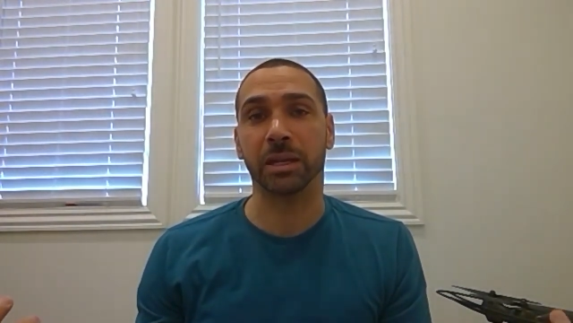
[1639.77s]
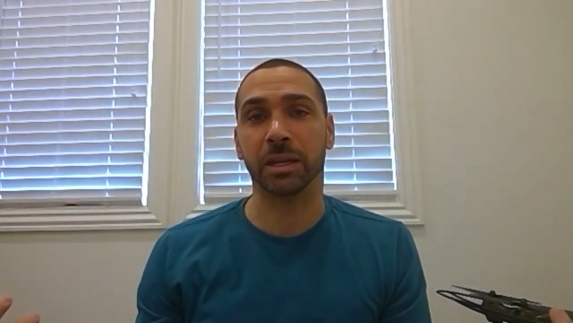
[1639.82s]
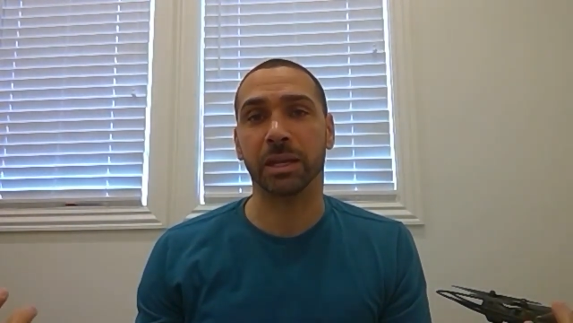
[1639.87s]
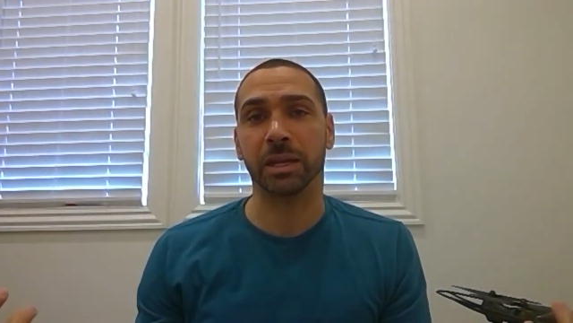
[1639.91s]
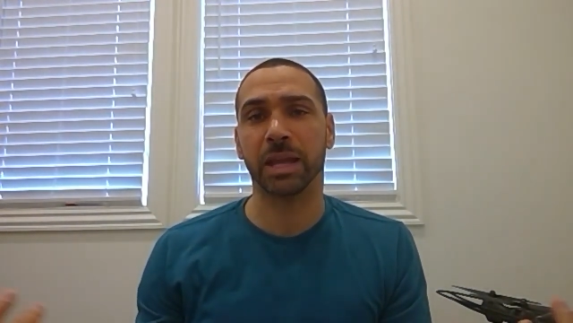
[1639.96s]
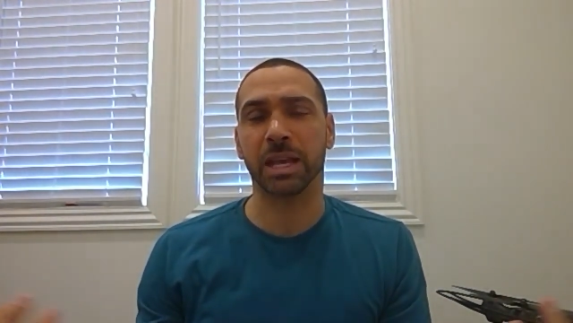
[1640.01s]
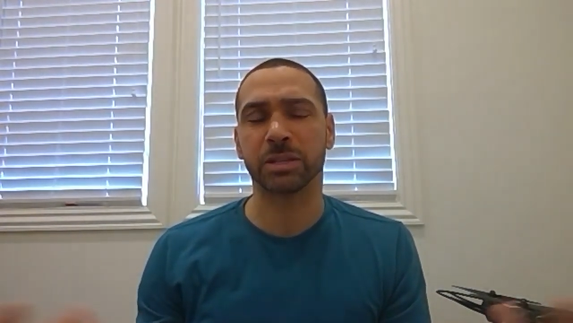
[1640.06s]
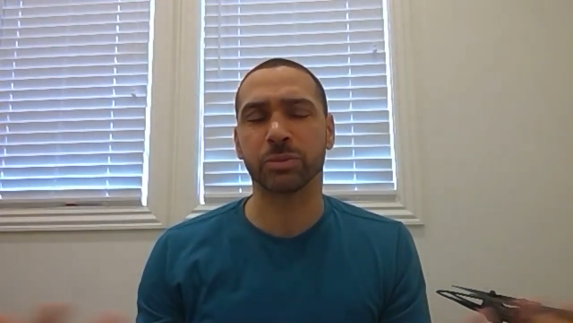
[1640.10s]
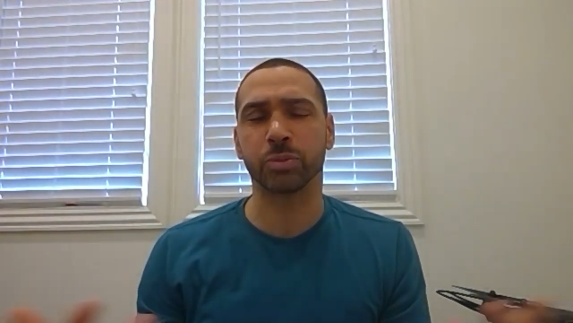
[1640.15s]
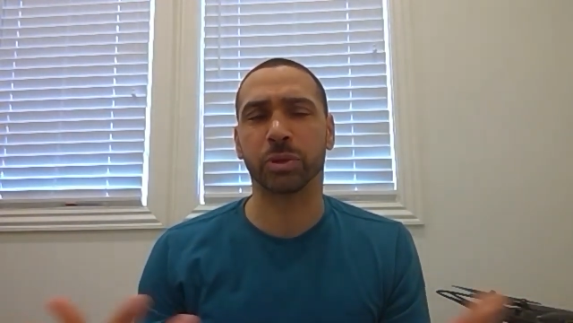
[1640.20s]
And
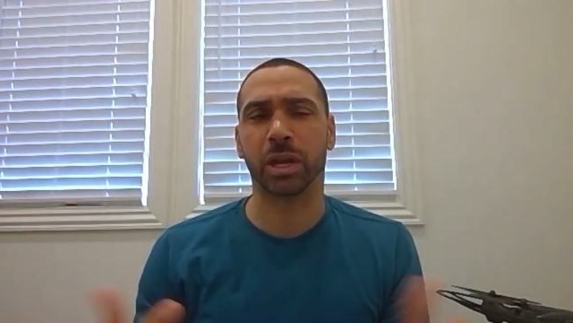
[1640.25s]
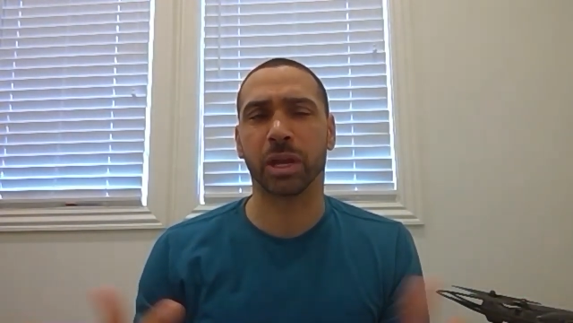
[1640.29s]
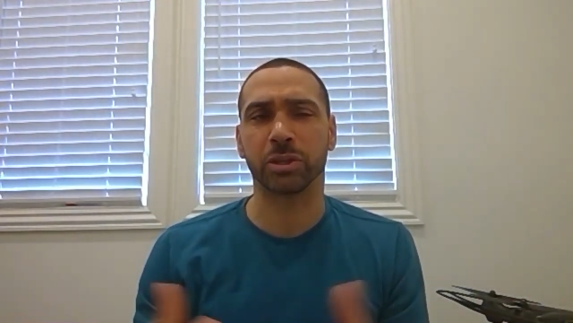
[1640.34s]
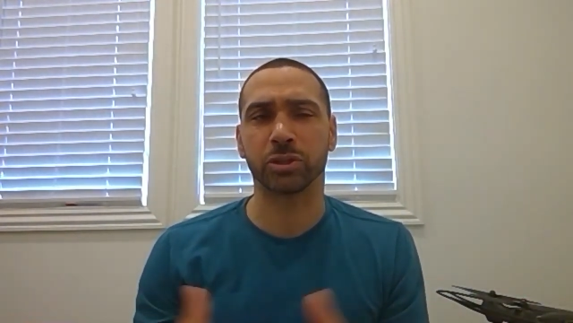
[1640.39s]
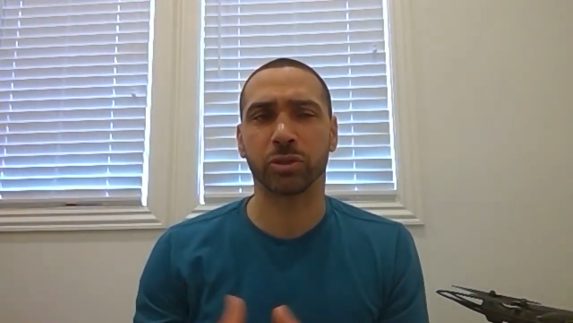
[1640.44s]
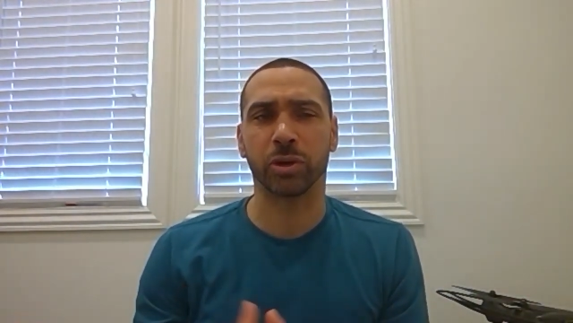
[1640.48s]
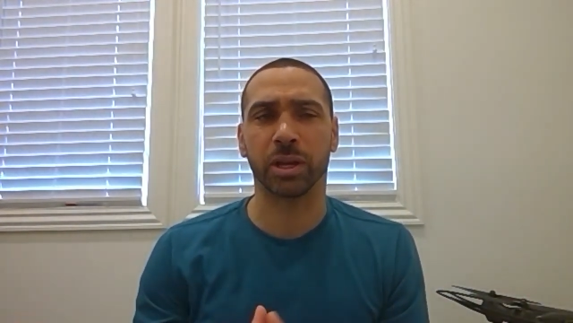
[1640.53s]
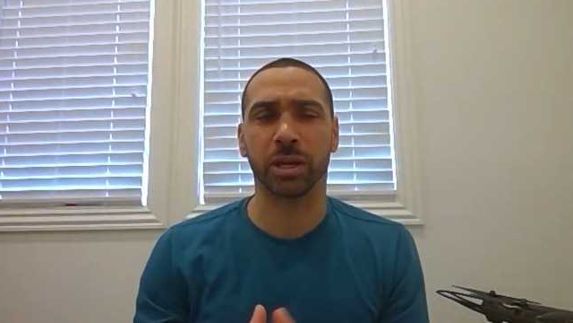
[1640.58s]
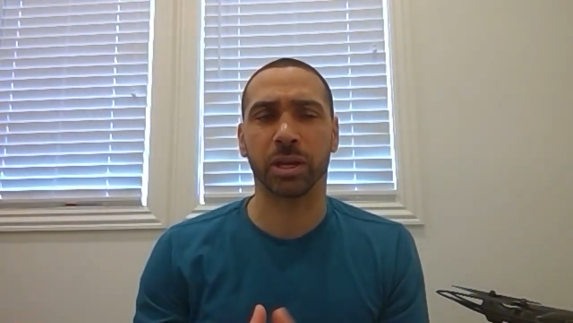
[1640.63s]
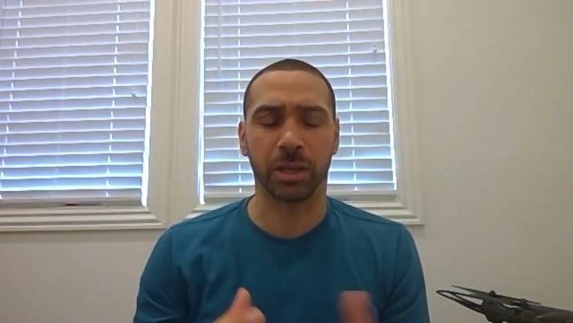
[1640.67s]
that's what I
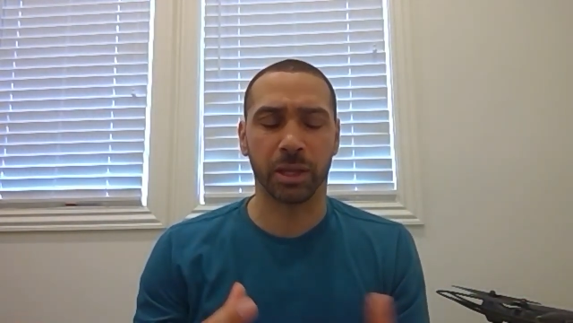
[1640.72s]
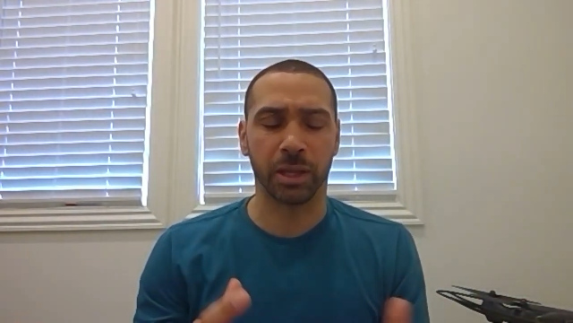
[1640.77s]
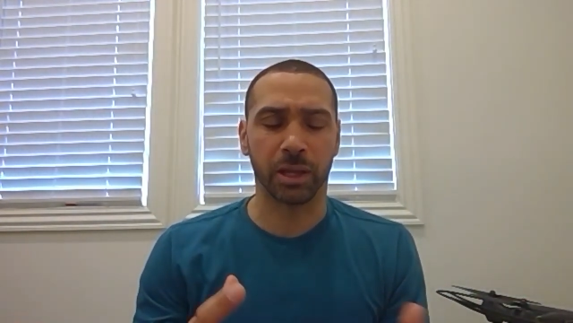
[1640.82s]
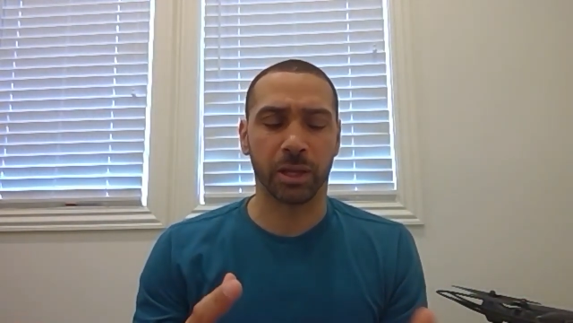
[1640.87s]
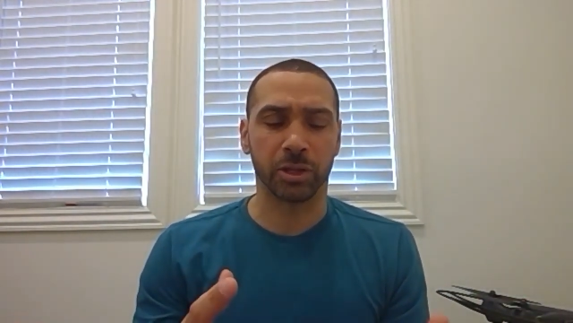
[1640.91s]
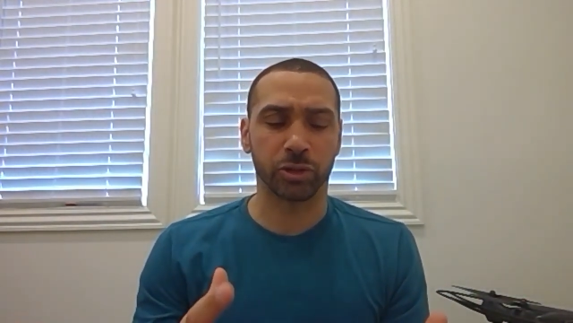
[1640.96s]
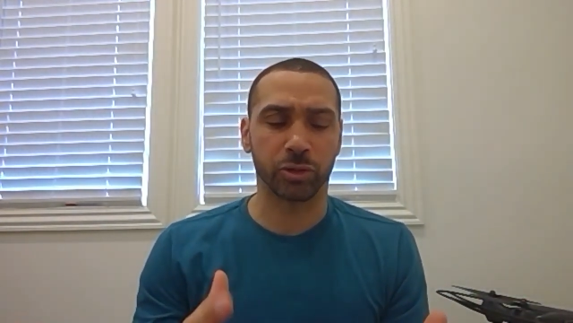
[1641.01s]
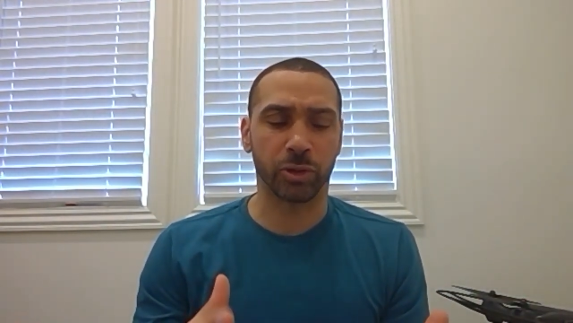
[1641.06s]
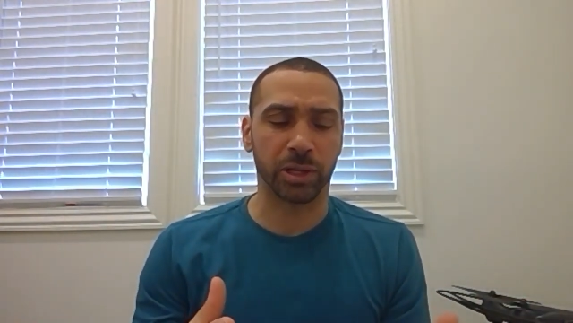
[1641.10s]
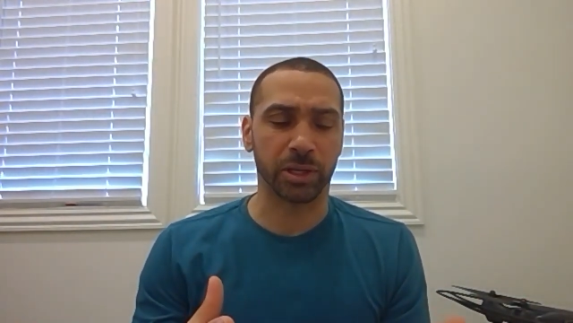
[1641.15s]
try
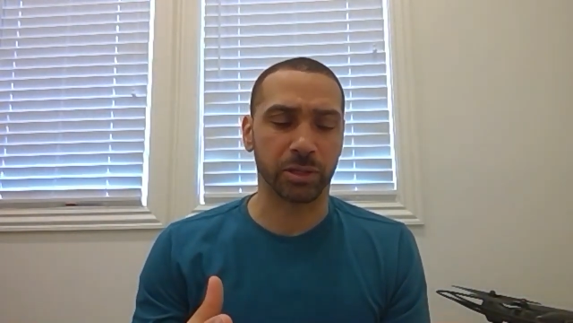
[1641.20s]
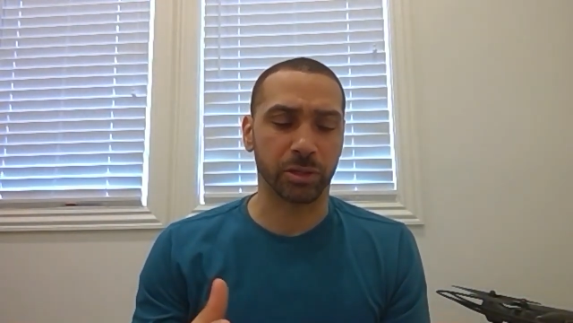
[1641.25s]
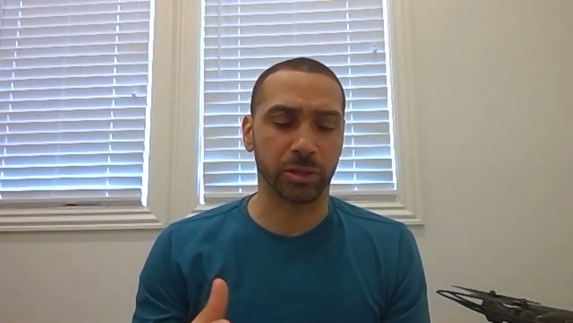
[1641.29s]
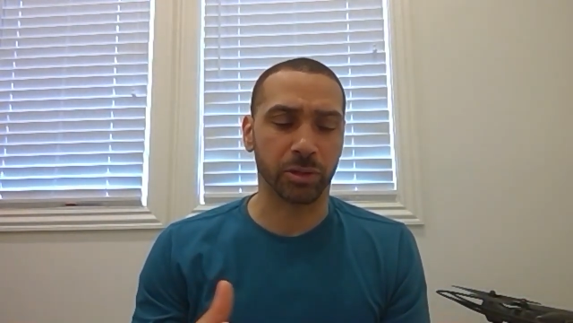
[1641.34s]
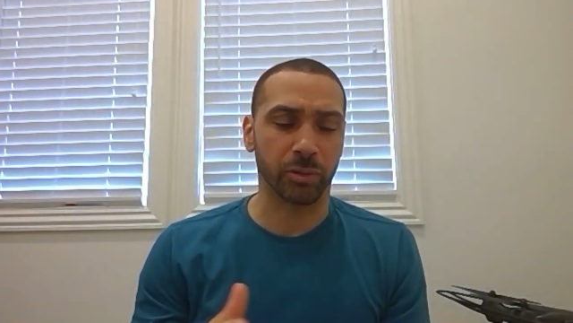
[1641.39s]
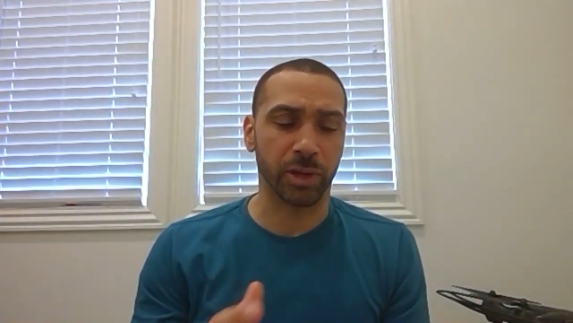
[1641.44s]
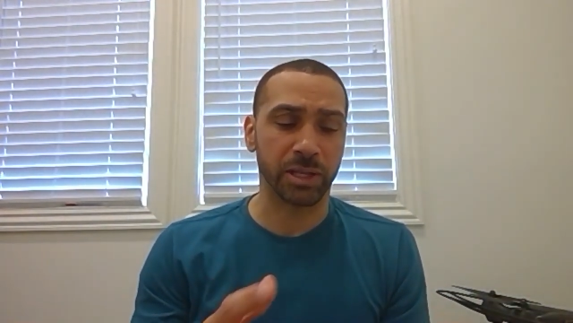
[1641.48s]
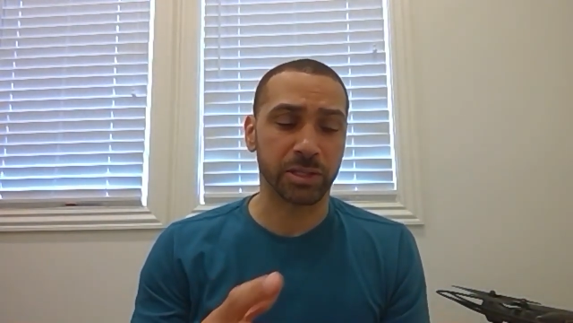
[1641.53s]
to do.